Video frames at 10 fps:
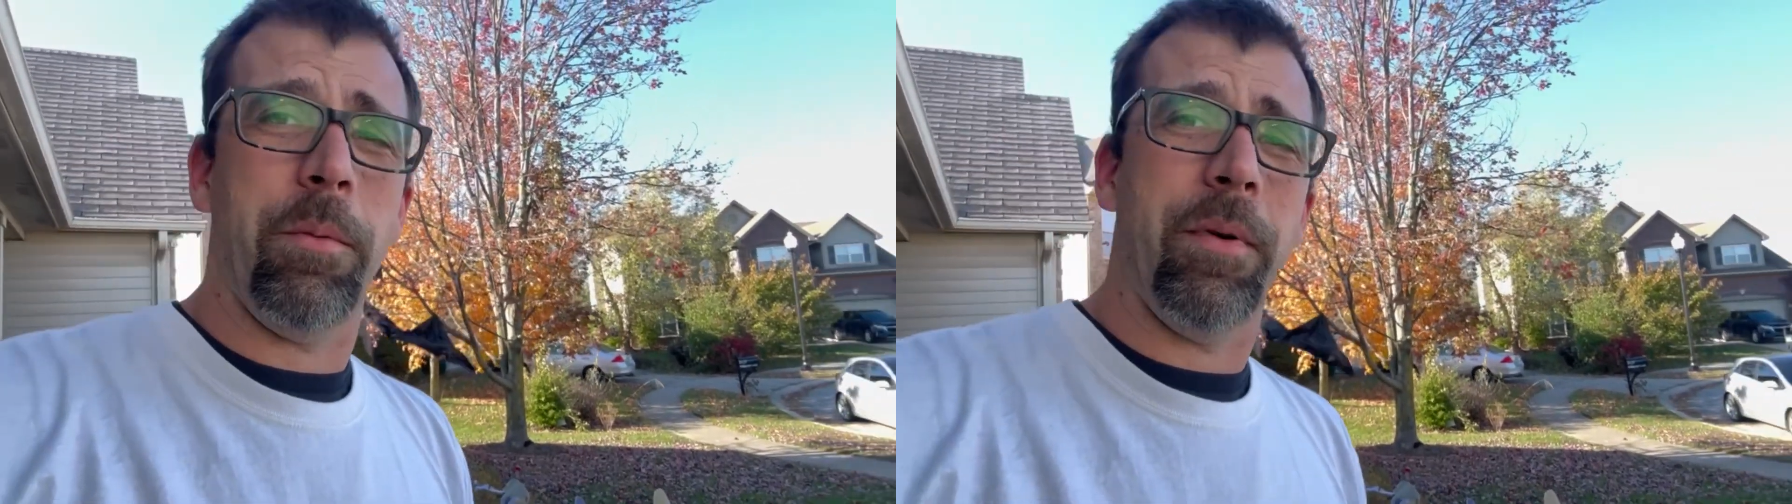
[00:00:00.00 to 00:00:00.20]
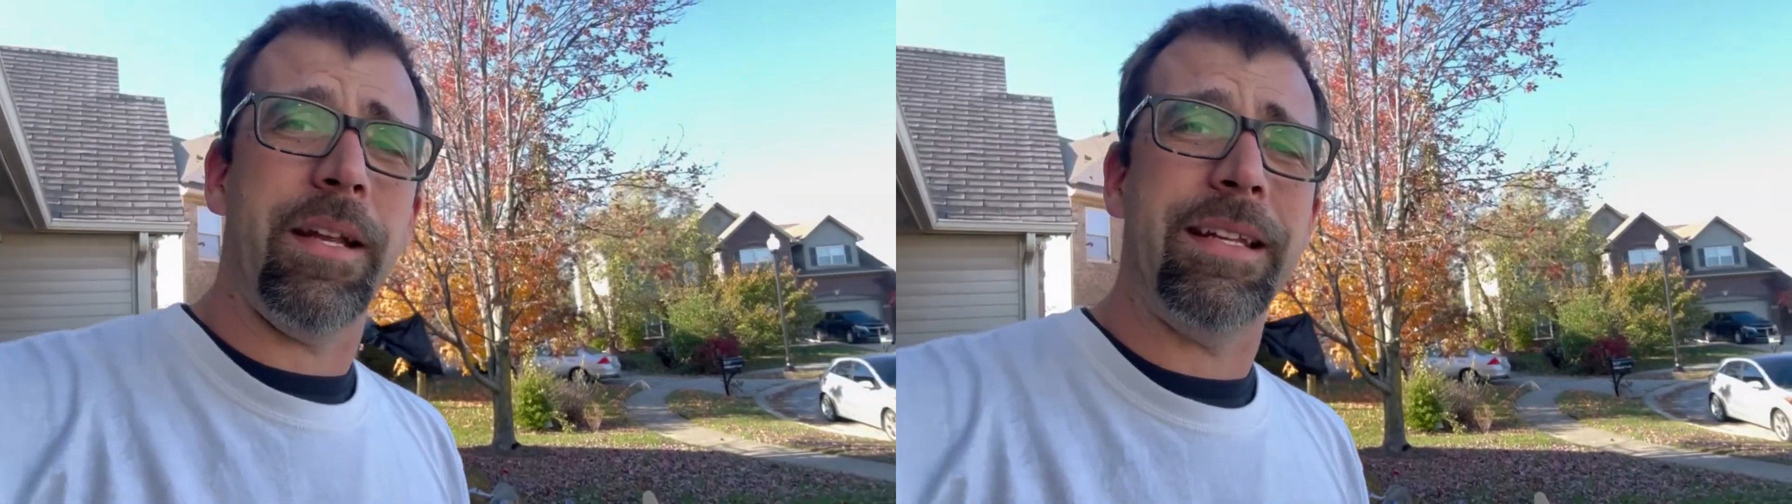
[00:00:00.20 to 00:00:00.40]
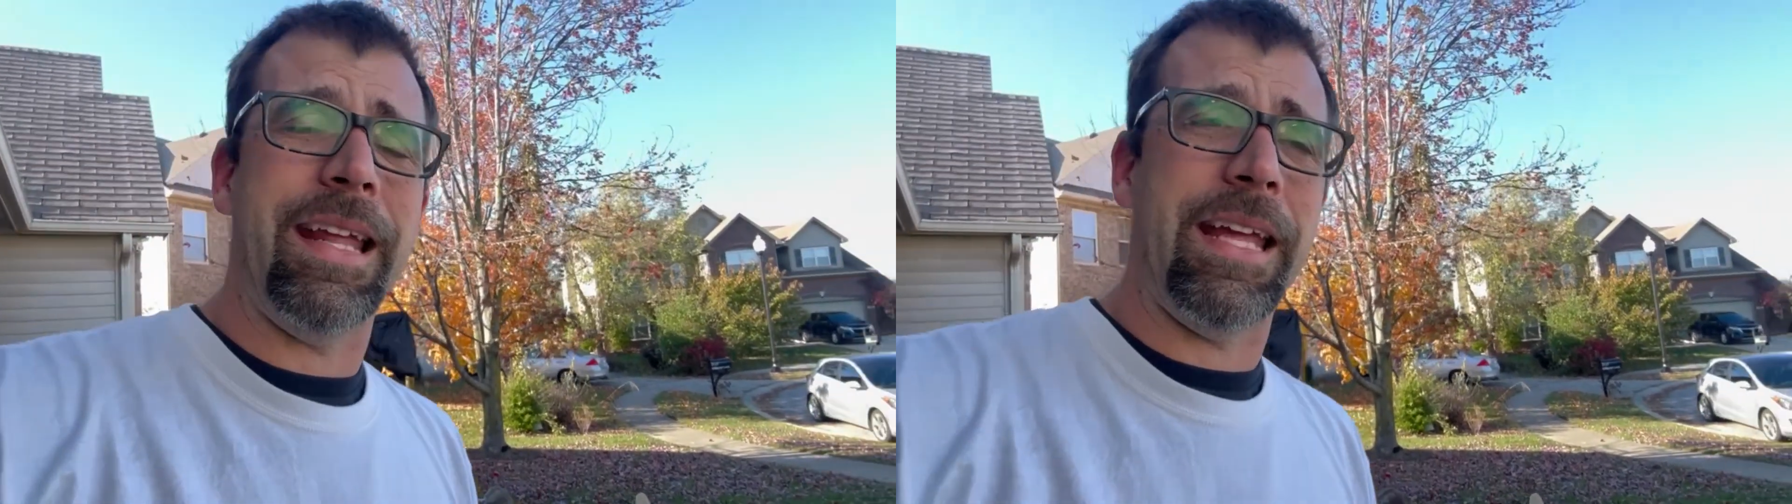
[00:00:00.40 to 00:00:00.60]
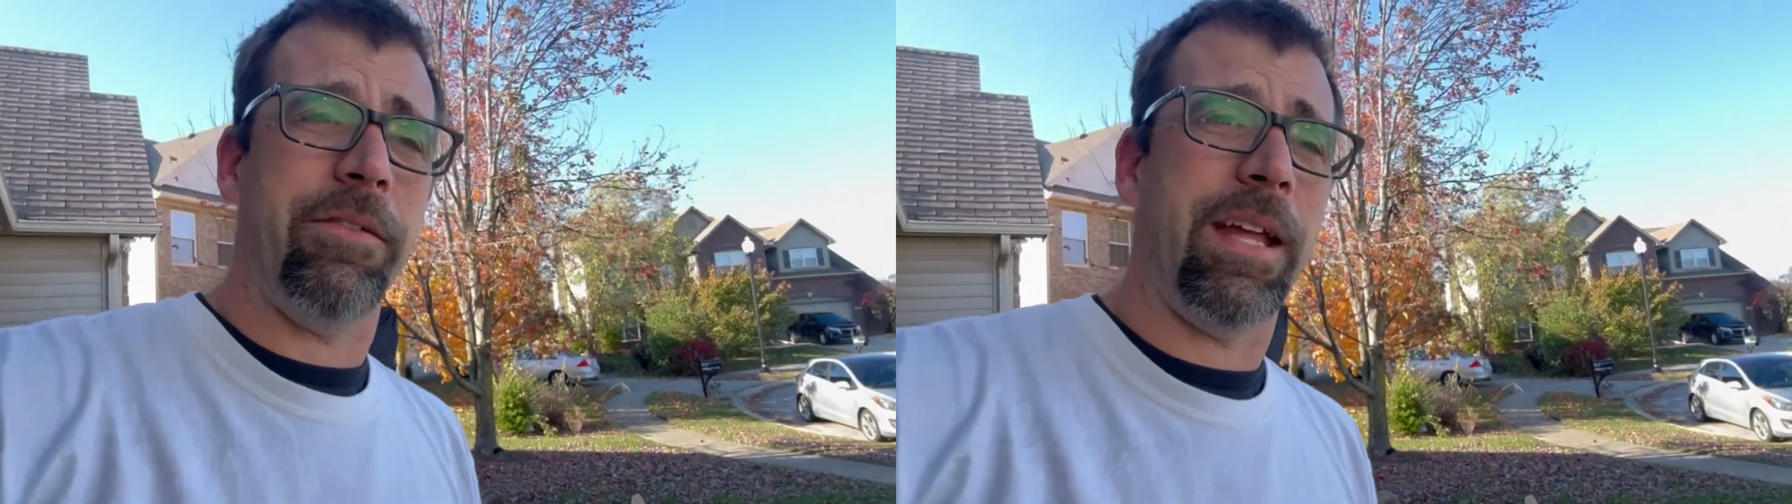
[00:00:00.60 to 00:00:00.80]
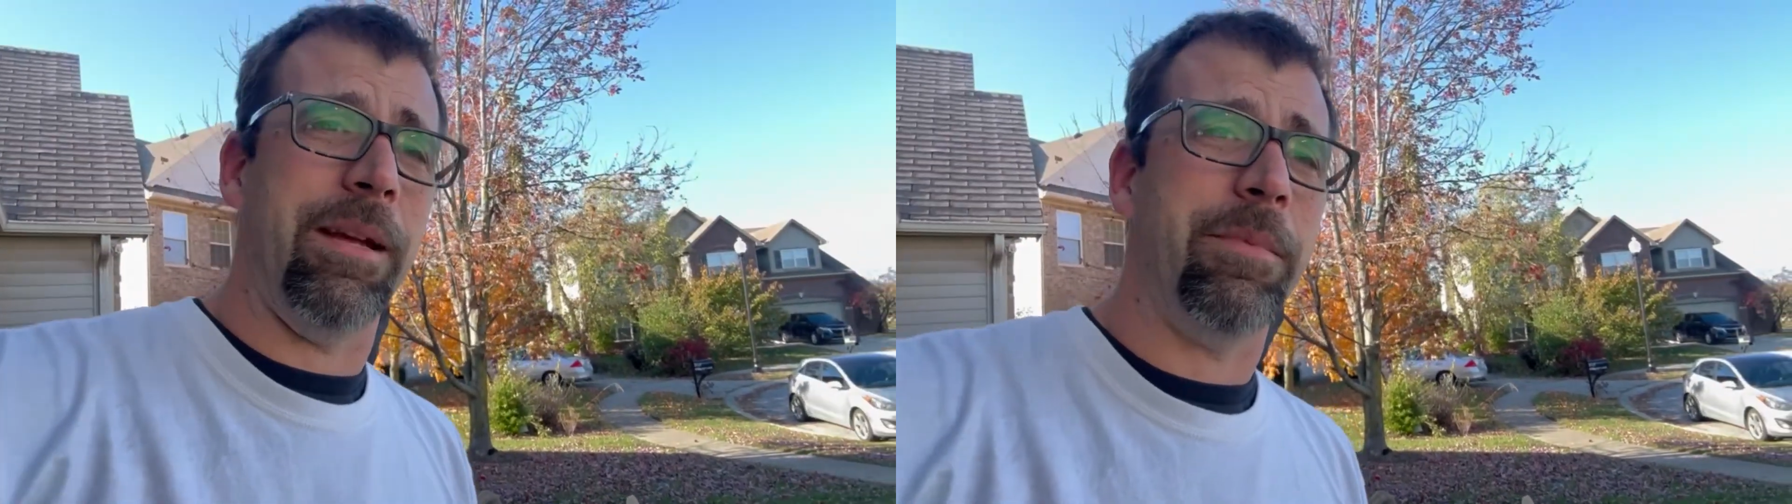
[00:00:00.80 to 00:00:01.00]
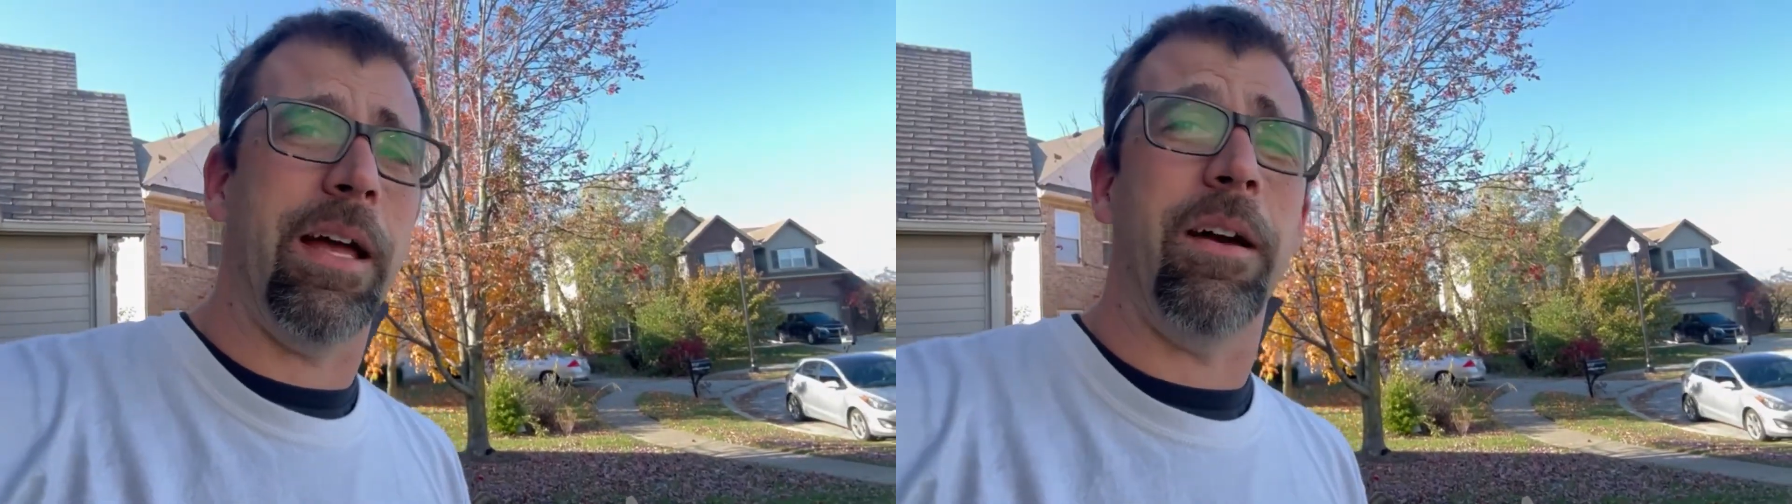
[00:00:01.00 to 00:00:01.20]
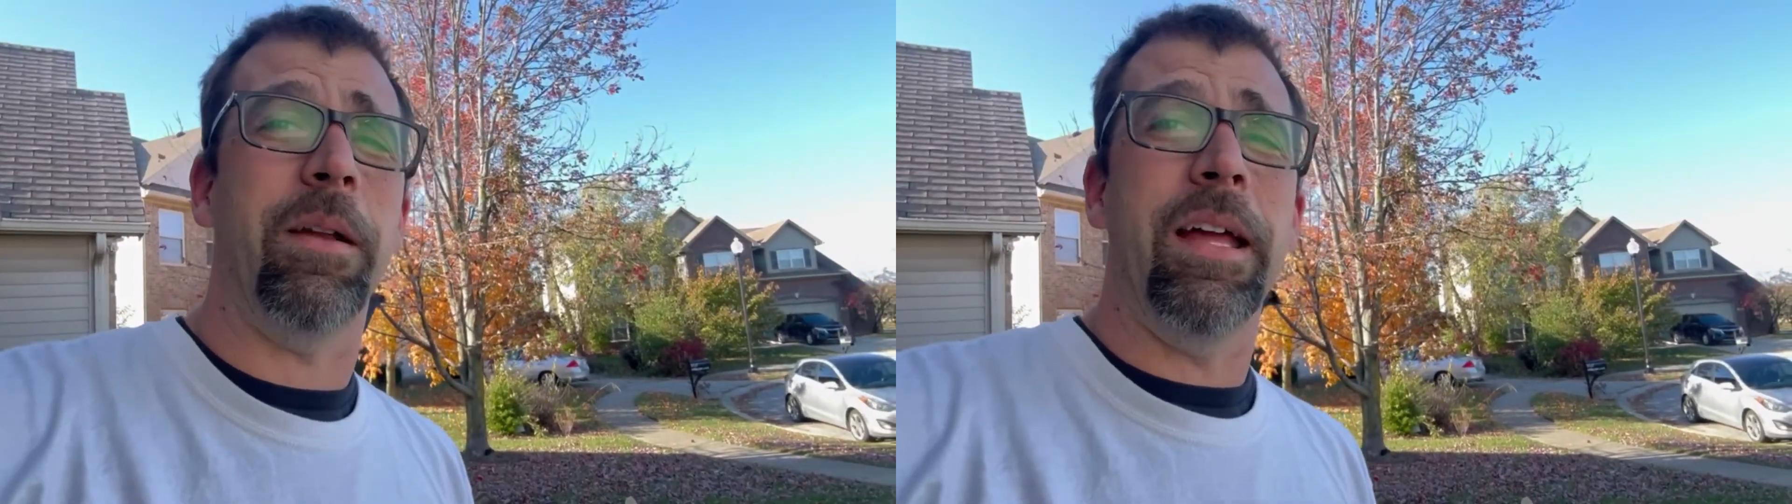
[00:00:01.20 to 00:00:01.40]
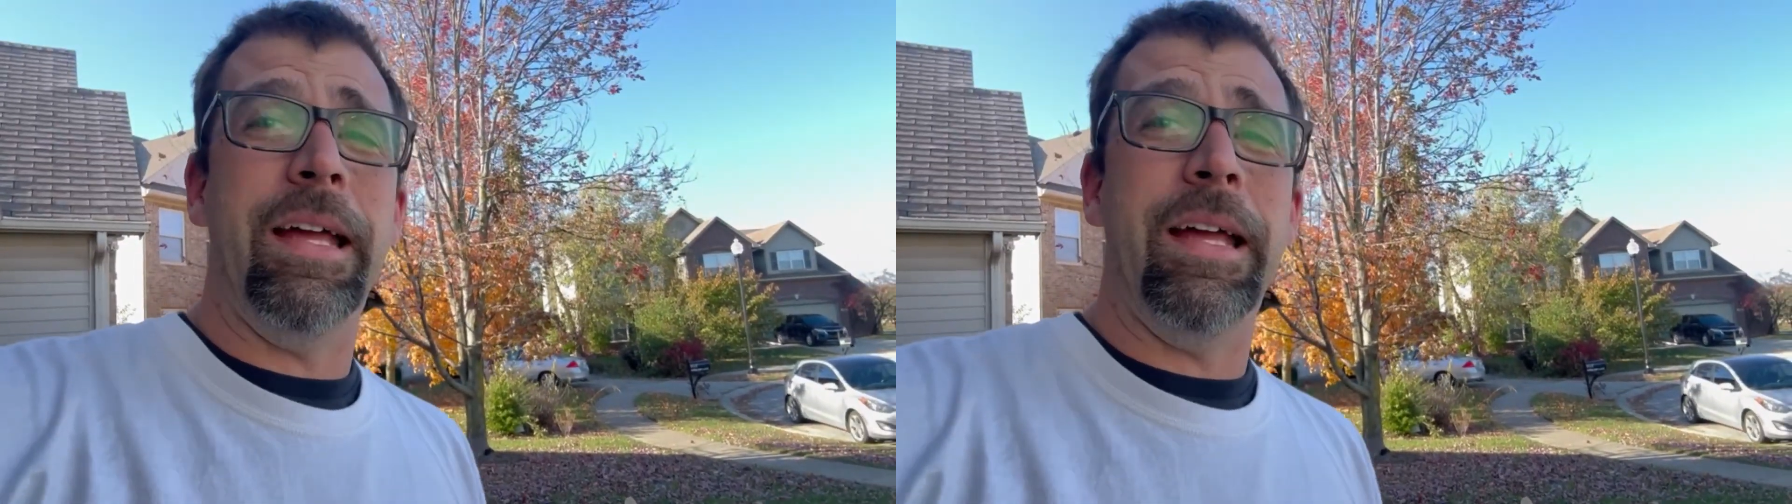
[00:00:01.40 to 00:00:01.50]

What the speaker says: My buddy Dave came down,